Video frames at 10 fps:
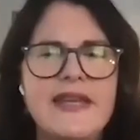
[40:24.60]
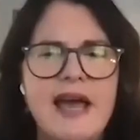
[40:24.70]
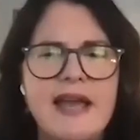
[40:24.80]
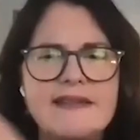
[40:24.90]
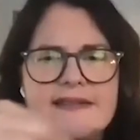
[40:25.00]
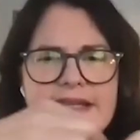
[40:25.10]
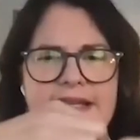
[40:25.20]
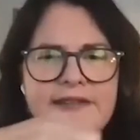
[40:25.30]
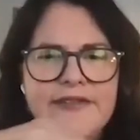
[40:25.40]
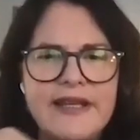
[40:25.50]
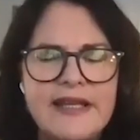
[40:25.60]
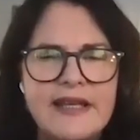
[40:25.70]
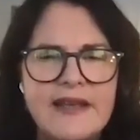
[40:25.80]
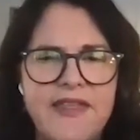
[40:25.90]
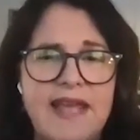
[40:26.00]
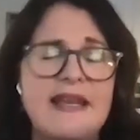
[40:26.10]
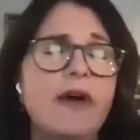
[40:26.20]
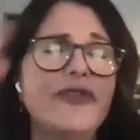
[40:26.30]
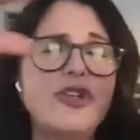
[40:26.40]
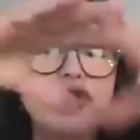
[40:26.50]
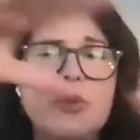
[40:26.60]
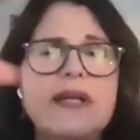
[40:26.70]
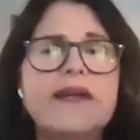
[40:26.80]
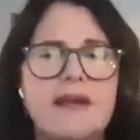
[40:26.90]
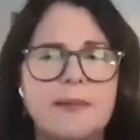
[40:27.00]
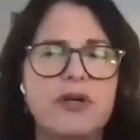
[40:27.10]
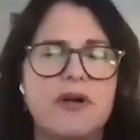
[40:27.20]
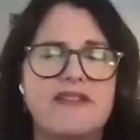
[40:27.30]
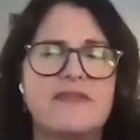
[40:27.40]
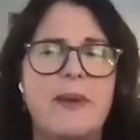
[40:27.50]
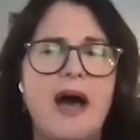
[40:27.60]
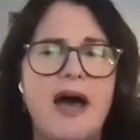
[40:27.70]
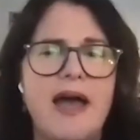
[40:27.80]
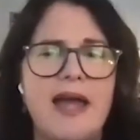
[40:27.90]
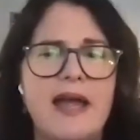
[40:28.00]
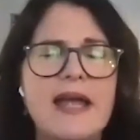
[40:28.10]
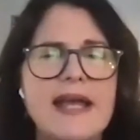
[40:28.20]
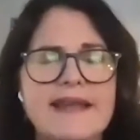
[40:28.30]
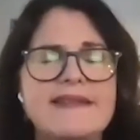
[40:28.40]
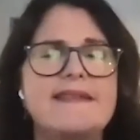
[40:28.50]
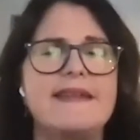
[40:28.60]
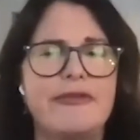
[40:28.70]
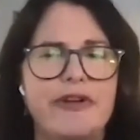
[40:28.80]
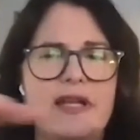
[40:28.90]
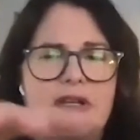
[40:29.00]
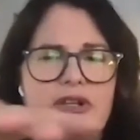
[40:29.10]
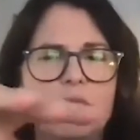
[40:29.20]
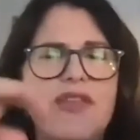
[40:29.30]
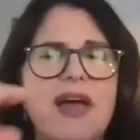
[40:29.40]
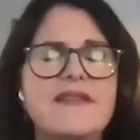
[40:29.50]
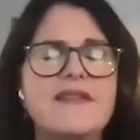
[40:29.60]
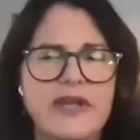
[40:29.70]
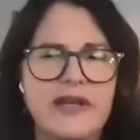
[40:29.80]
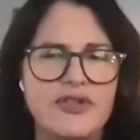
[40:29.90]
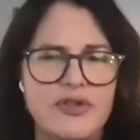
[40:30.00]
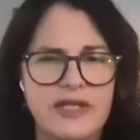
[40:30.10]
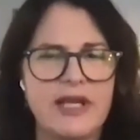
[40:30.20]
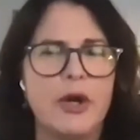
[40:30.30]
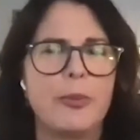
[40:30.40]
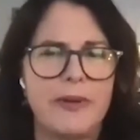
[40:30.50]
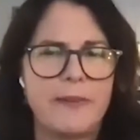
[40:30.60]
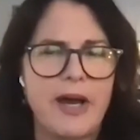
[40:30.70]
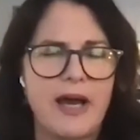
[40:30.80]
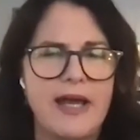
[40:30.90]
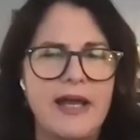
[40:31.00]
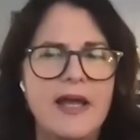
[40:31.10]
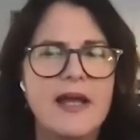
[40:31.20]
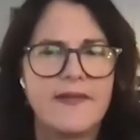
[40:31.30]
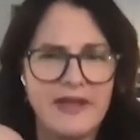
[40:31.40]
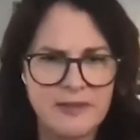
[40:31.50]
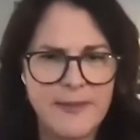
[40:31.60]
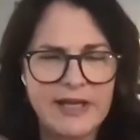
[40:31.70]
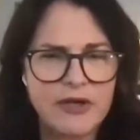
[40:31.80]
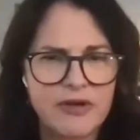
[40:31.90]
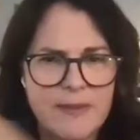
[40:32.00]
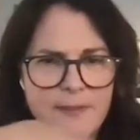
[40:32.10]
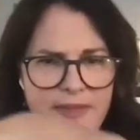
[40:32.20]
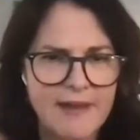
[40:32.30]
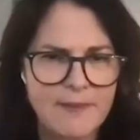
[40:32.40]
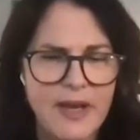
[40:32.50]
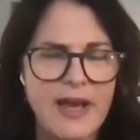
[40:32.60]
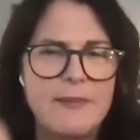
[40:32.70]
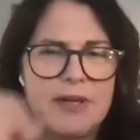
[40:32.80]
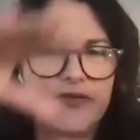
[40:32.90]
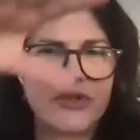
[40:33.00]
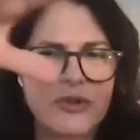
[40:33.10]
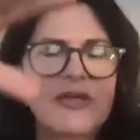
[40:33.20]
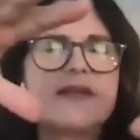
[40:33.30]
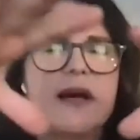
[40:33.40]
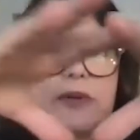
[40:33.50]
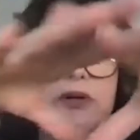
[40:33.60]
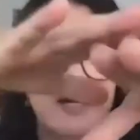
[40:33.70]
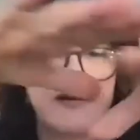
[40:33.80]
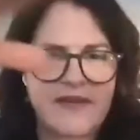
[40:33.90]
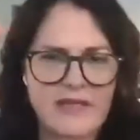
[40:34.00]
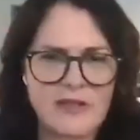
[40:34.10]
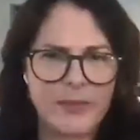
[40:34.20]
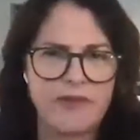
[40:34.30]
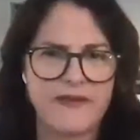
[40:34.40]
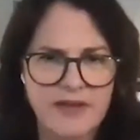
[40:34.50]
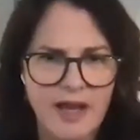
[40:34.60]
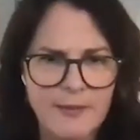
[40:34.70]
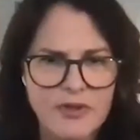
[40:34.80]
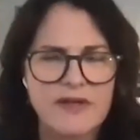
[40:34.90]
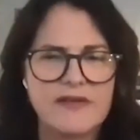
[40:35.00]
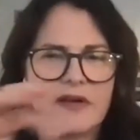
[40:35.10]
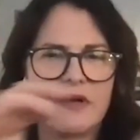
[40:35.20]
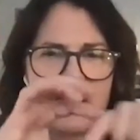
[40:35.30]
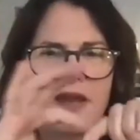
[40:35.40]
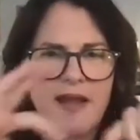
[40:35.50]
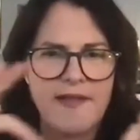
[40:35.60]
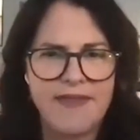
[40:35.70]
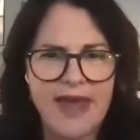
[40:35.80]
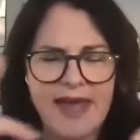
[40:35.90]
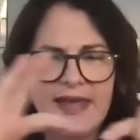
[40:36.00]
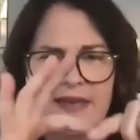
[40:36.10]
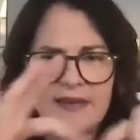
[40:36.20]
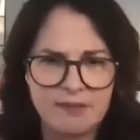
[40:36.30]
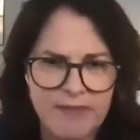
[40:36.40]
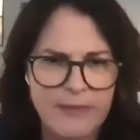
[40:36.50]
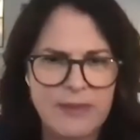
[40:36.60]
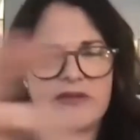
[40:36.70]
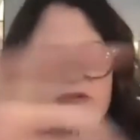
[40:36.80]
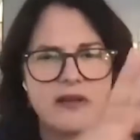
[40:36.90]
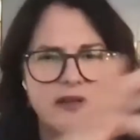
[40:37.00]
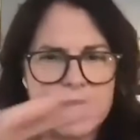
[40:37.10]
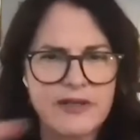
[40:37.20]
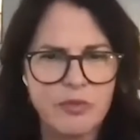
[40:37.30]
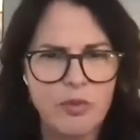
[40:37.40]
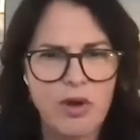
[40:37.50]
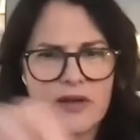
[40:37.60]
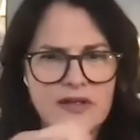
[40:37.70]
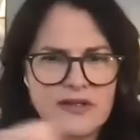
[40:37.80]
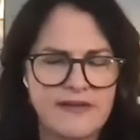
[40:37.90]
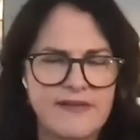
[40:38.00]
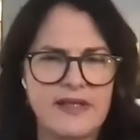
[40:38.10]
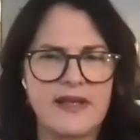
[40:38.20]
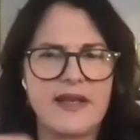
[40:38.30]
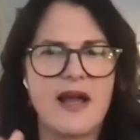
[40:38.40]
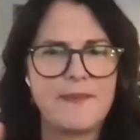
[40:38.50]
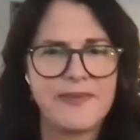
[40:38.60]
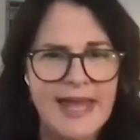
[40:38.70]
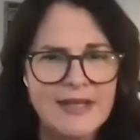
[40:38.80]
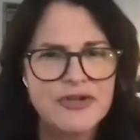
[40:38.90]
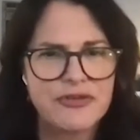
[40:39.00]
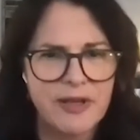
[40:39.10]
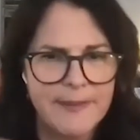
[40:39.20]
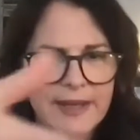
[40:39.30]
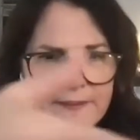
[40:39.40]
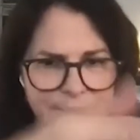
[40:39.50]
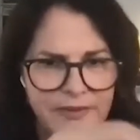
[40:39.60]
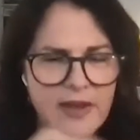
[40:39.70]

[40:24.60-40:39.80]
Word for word: a nice even thing. Now, if you're doing a double crust pie, it's different. You That's only if you're doing an open pie, then you might crimp that pie. But if you're doing a double crust, then you put the top crust on, then maybe use a little bit of water to seal it up, then trim it,